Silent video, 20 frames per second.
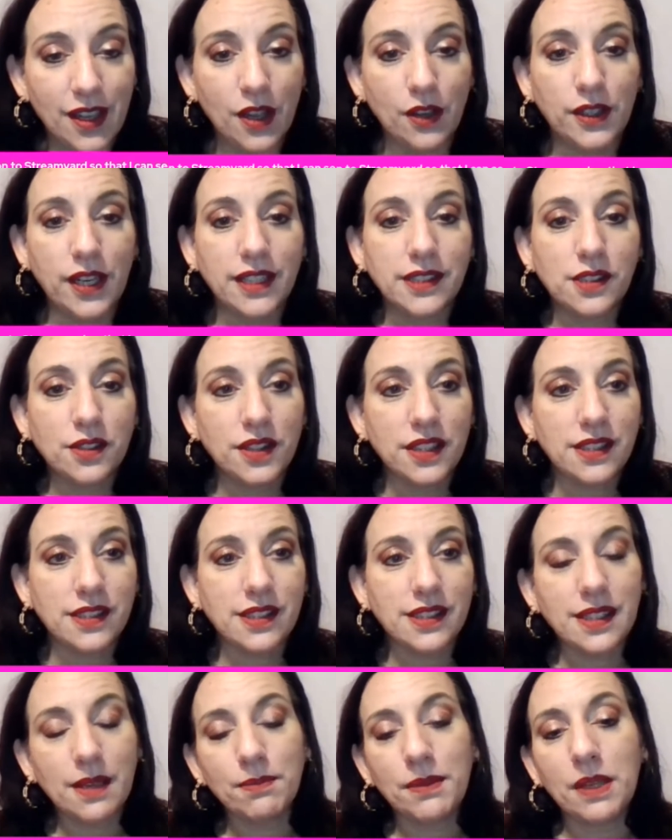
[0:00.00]
Okay, so this
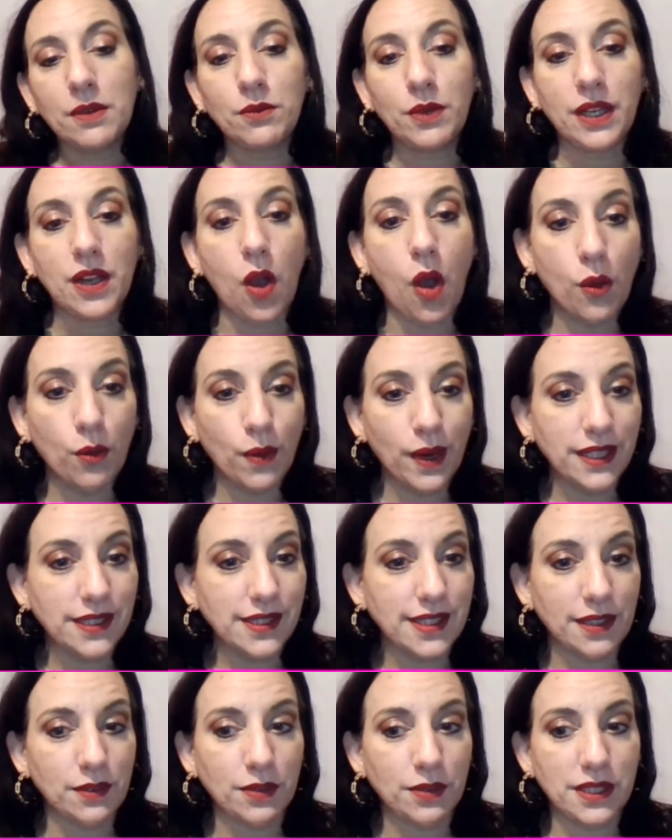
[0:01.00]
is something we always
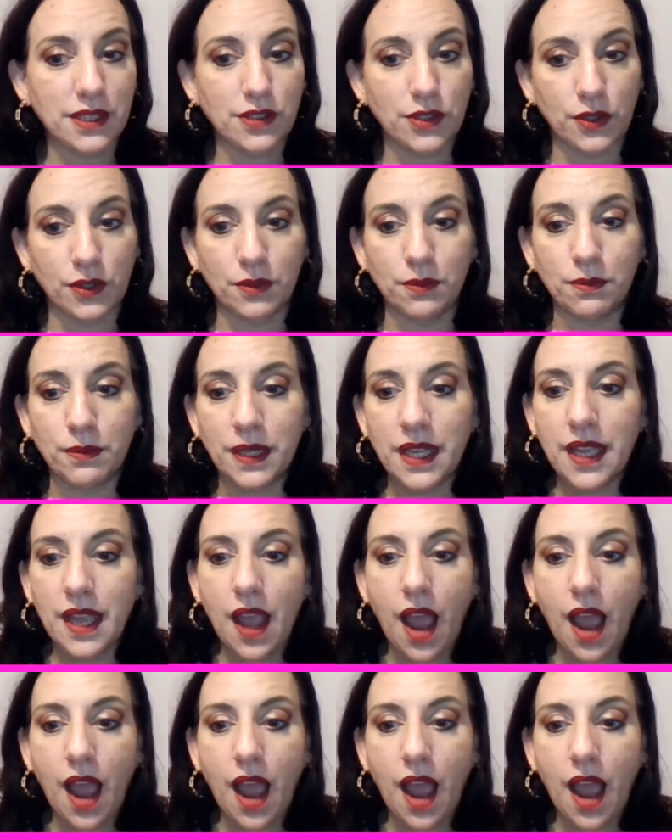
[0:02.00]
did with Zoom.